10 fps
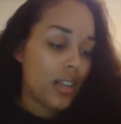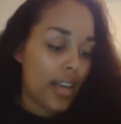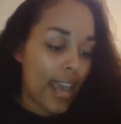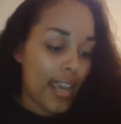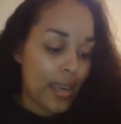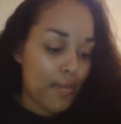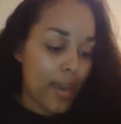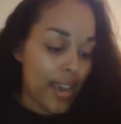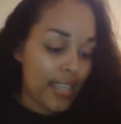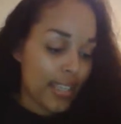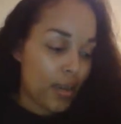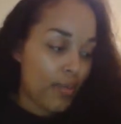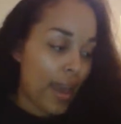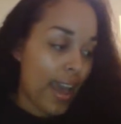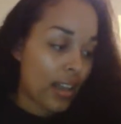the Naked Basic
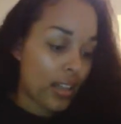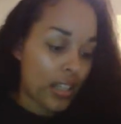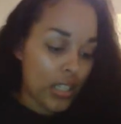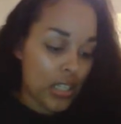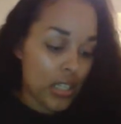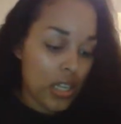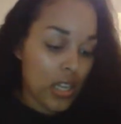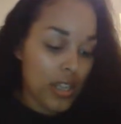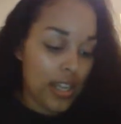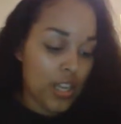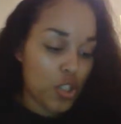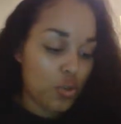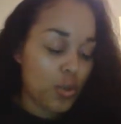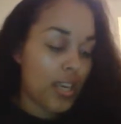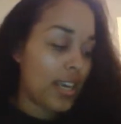palette that
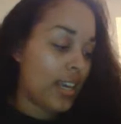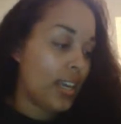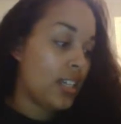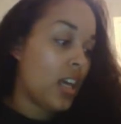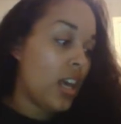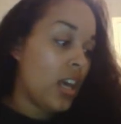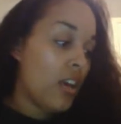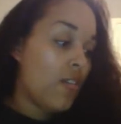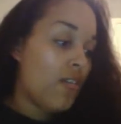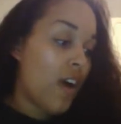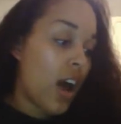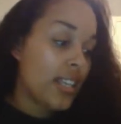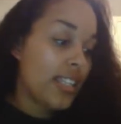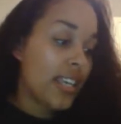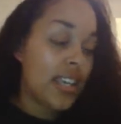you get,
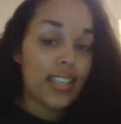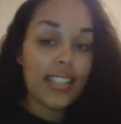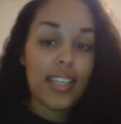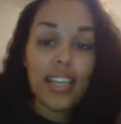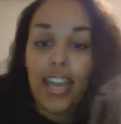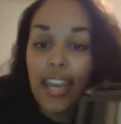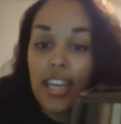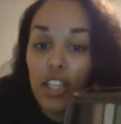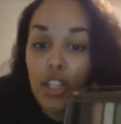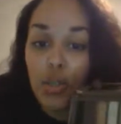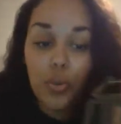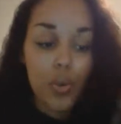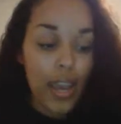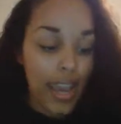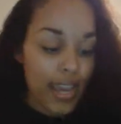Foxy, is in Naked
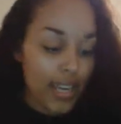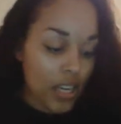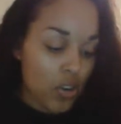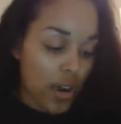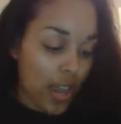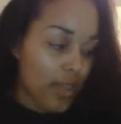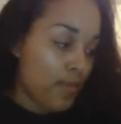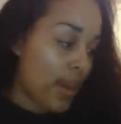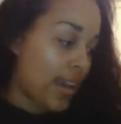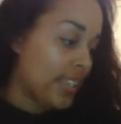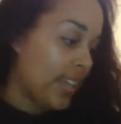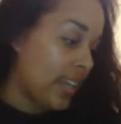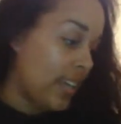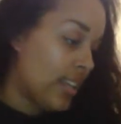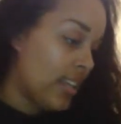2 and in your Naked
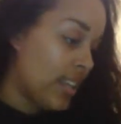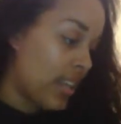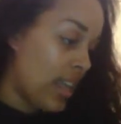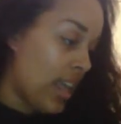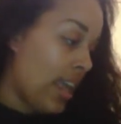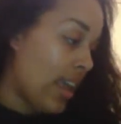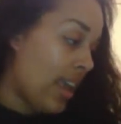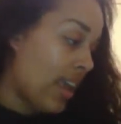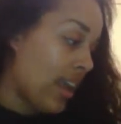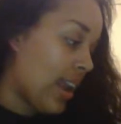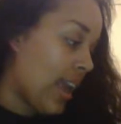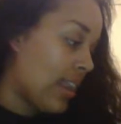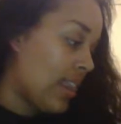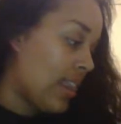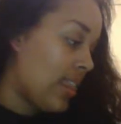Basic, and
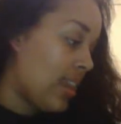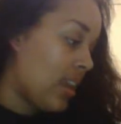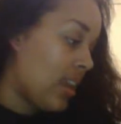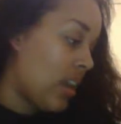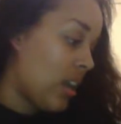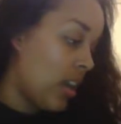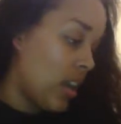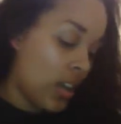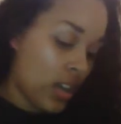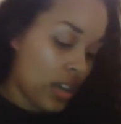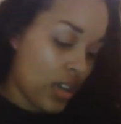I think